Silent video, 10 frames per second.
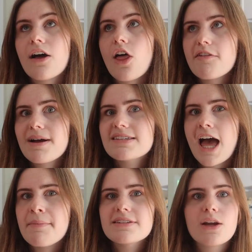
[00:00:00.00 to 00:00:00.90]
a lot of my
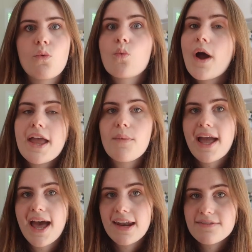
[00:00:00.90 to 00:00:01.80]
assignments like way, way
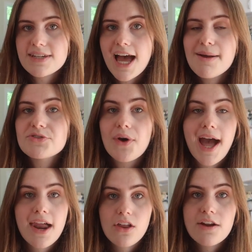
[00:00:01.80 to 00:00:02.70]
ahead of time. So I
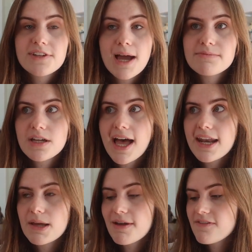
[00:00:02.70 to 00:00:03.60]
had a lot of time to
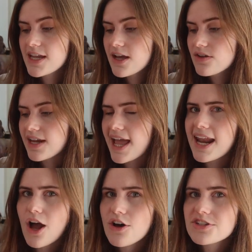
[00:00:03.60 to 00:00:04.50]
edit my videos. And
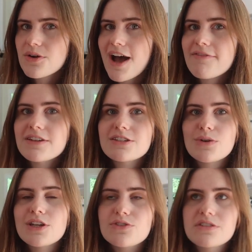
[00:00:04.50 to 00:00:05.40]
I also have been
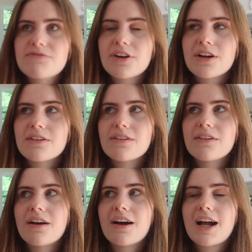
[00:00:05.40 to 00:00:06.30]
doing YouTube for
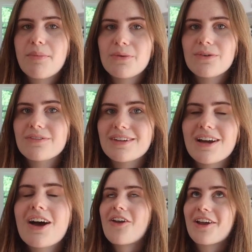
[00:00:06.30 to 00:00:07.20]
a couple,
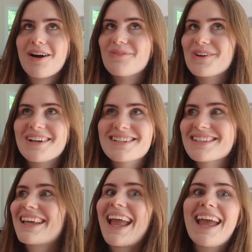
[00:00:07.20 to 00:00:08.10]
I'm uh, not a couple years,
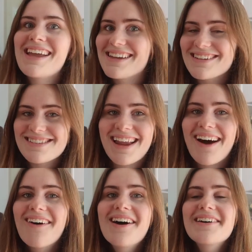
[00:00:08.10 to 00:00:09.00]
like eight years
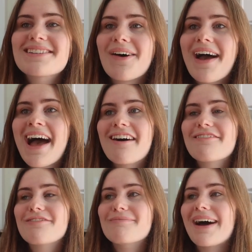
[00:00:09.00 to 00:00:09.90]
now. So I
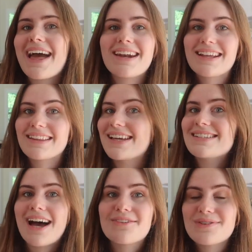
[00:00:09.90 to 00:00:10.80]
have my editing like
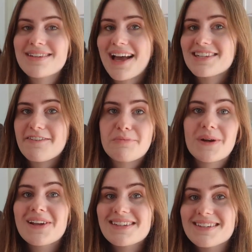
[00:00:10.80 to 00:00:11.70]
down to a science. I have a
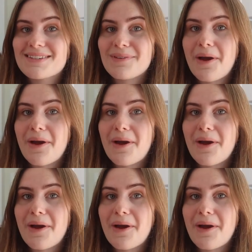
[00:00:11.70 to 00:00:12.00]
pretty good system